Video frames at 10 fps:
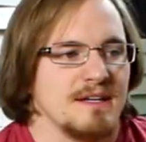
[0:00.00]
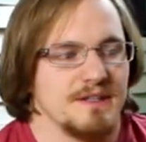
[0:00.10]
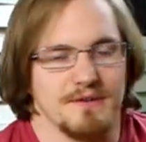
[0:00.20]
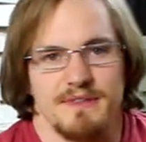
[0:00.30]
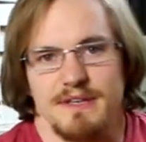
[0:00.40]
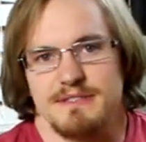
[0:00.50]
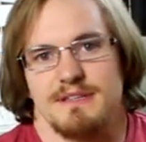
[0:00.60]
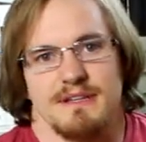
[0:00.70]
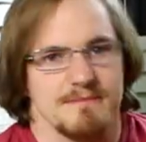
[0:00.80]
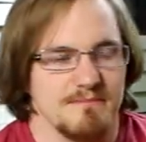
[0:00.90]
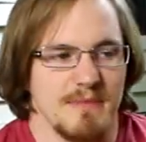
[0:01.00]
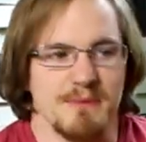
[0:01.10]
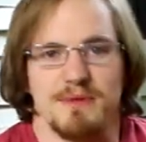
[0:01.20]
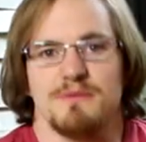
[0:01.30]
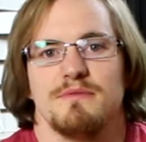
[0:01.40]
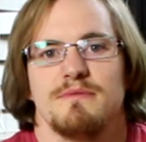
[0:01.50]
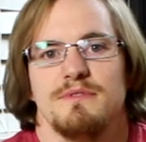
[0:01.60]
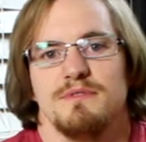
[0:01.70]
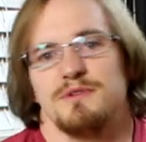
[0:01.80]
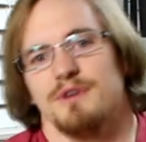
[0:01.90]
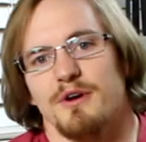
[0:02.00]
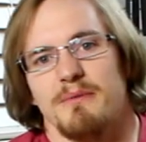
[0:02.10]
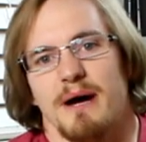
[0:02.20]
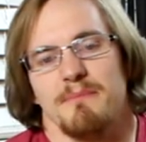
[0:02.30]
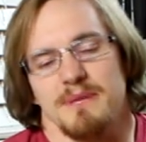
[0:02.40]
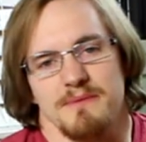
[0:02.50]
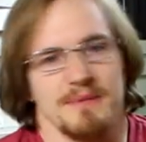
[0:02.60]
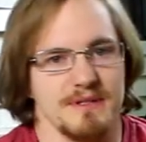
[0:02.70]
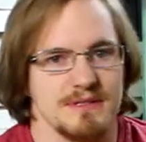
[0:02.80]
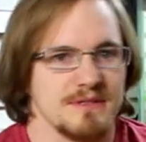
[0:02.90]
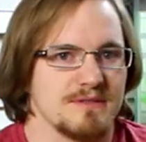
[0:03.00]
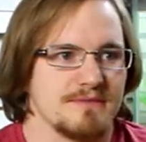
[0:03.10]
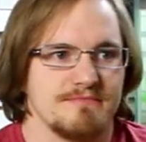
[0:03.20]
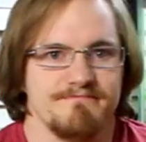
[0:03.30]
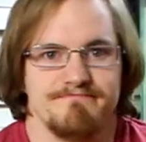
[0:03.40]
You know, things that maybe you should know about me, but